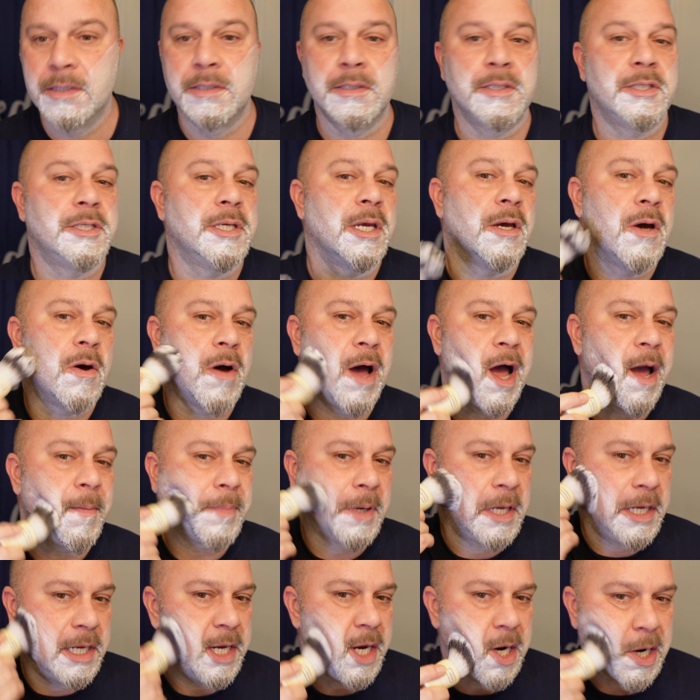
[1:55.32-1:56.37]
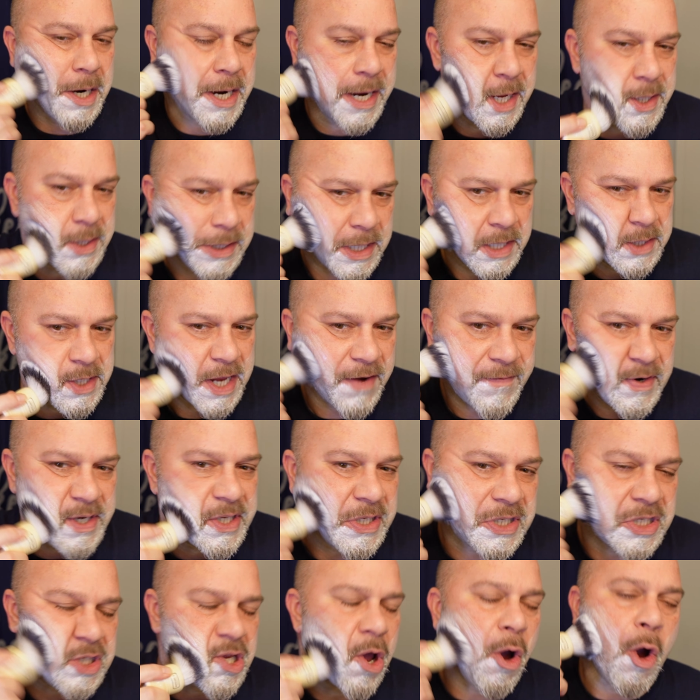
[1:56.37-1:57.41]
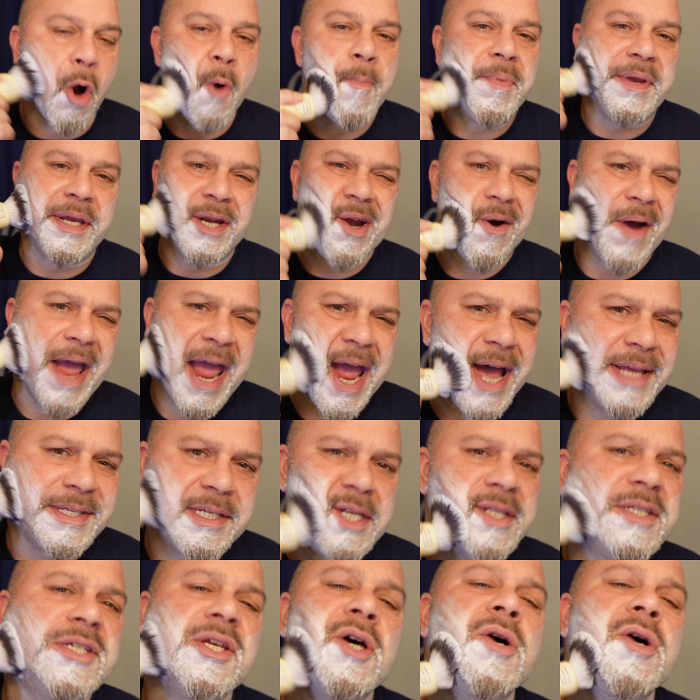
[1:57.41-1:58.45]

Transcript: So I'm curious, because every soap, you know, has its